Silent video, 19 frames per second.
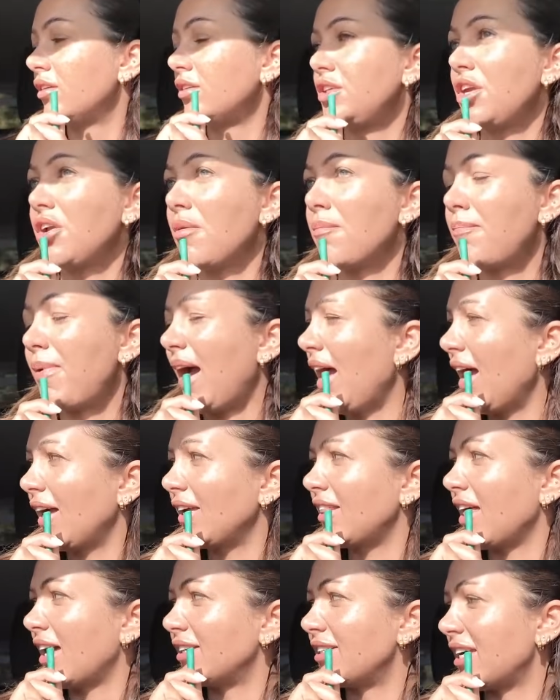You can buy
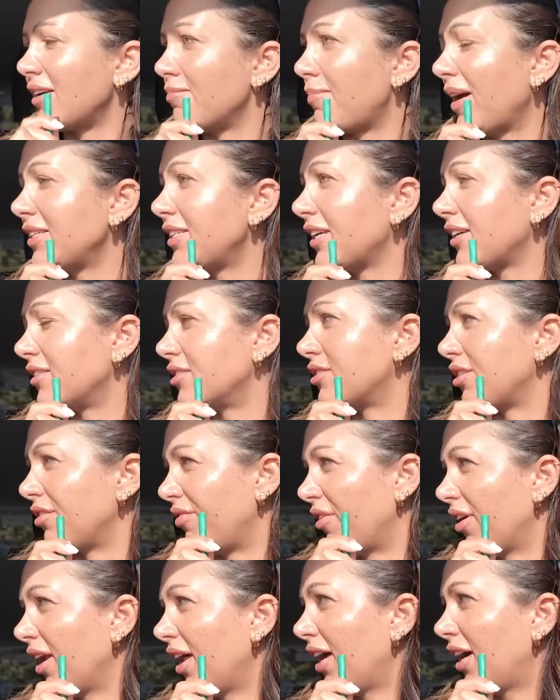their bedding and stuff
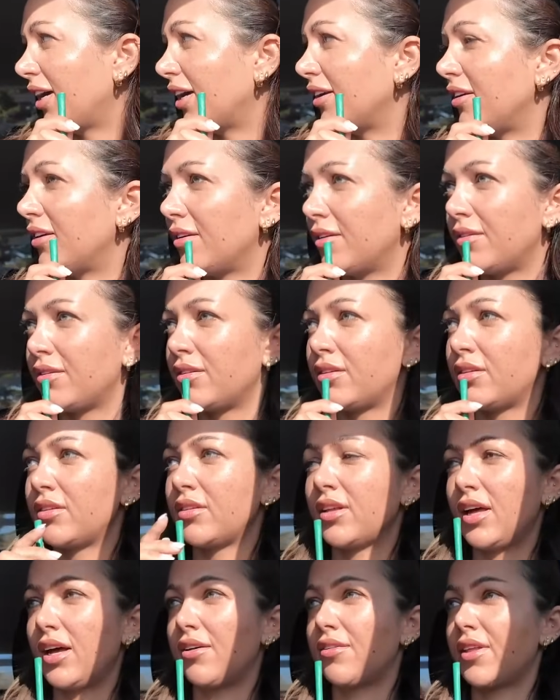online.
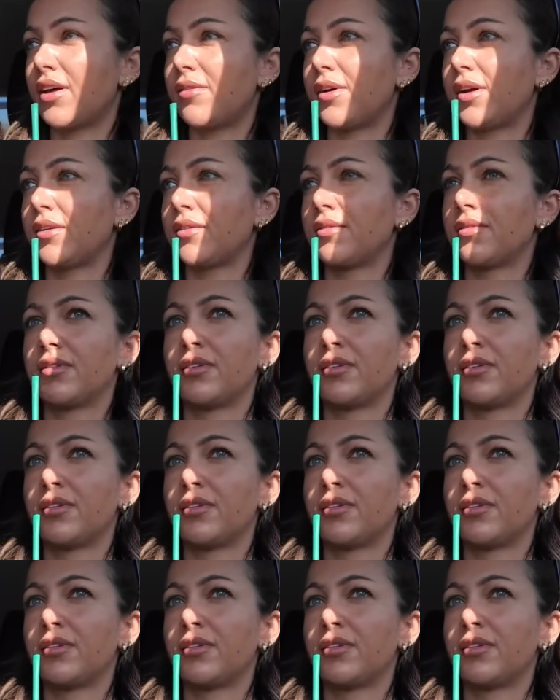Out that way.